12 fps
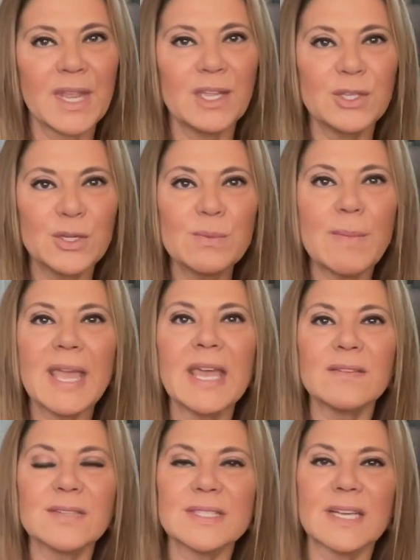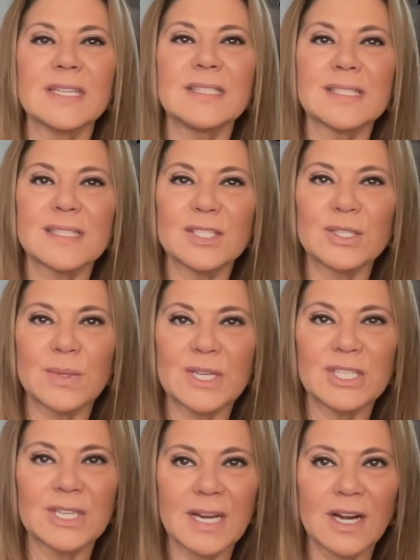you may have studied the
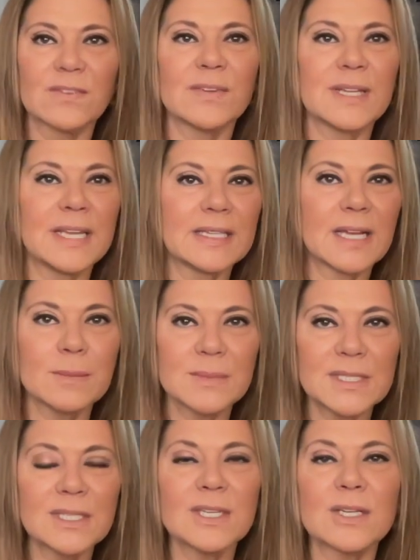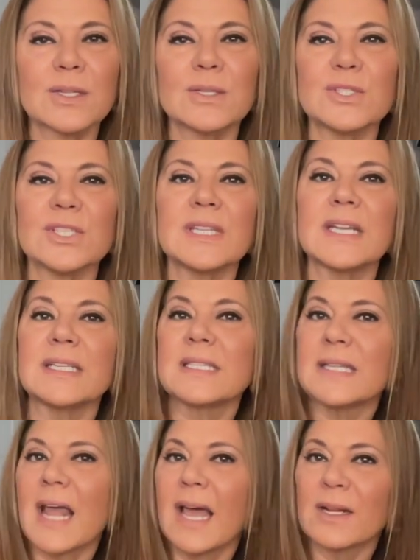situation carefully and come to the conclusion that
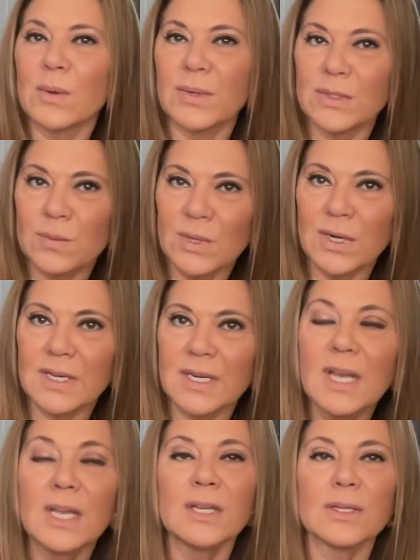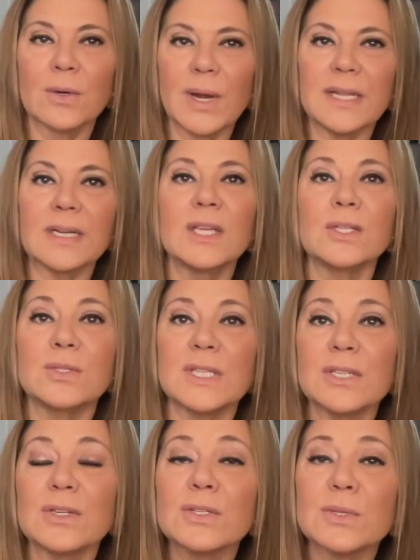it's not going to work. Great, you
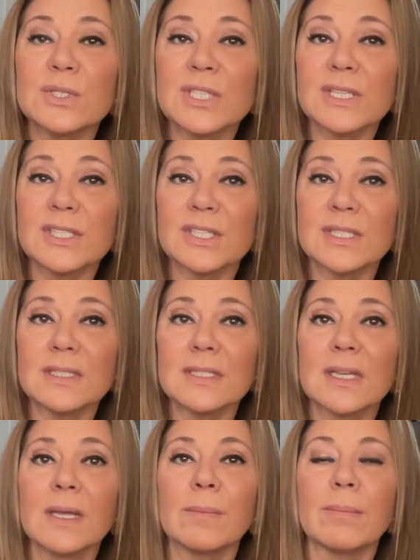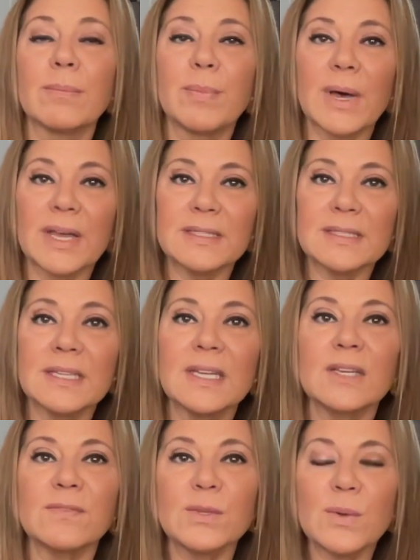did your due diligence. But
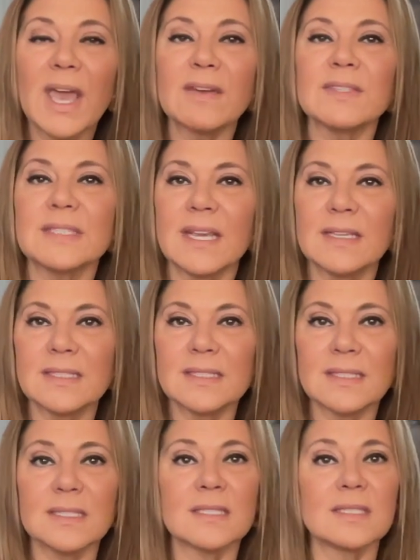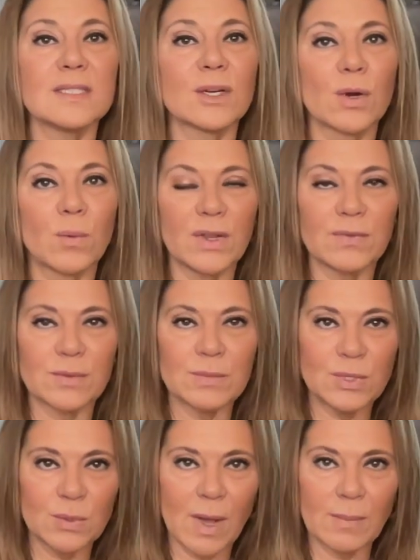if you have a tendency to steer away from
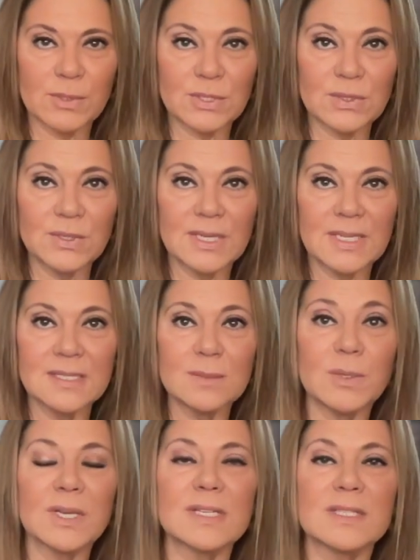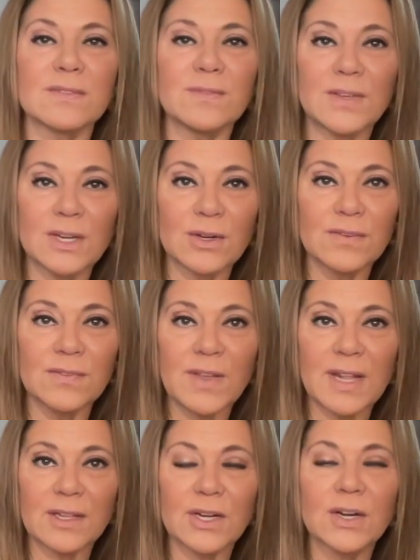new opportunities because of fear of
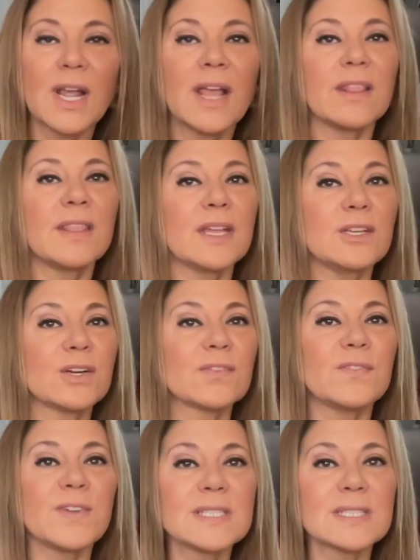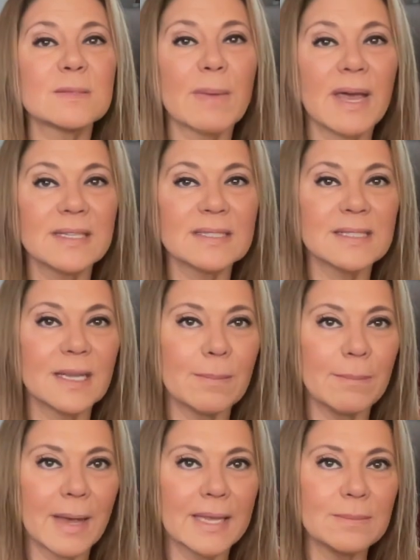failure, then your fixed mindset
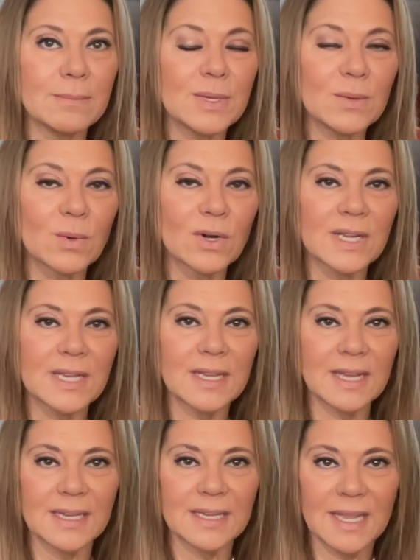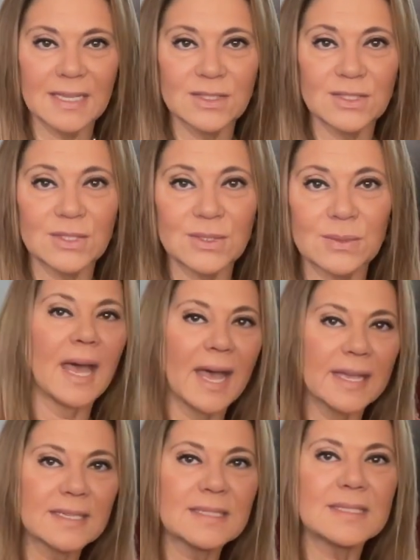might be working against you.
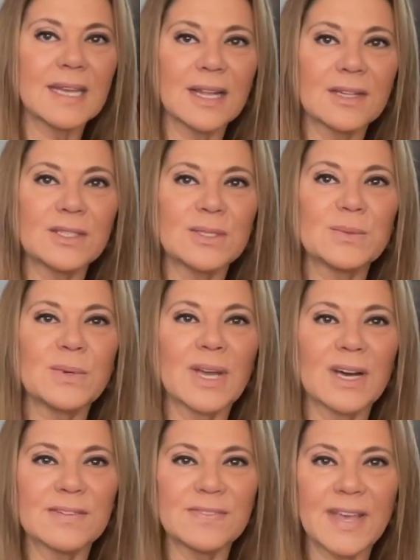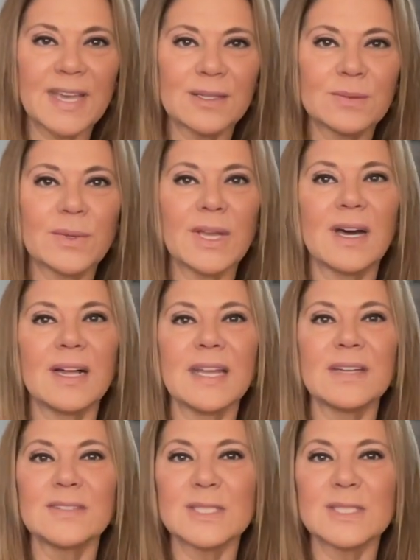I could tell you we all fail. We all have